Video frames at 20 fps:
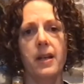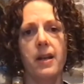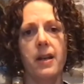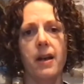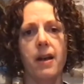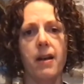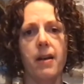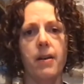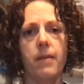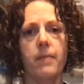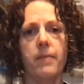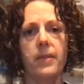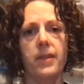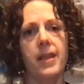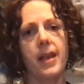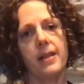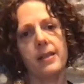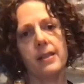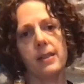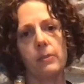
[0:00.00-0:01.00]
And
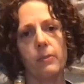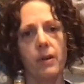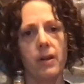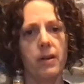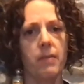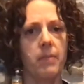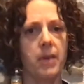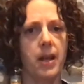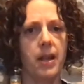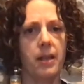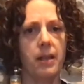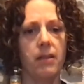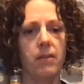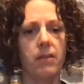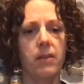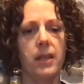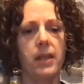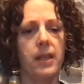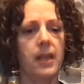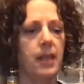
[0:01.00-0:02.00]
that's where my
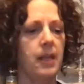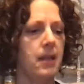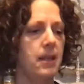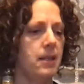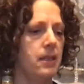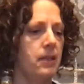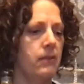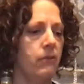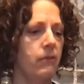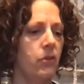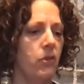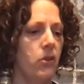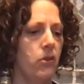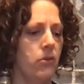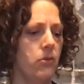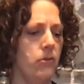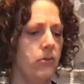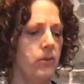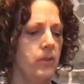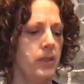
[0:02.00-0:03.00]
thinking is for
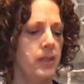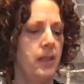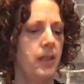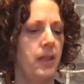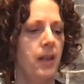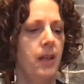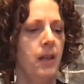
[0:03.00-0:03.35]
those.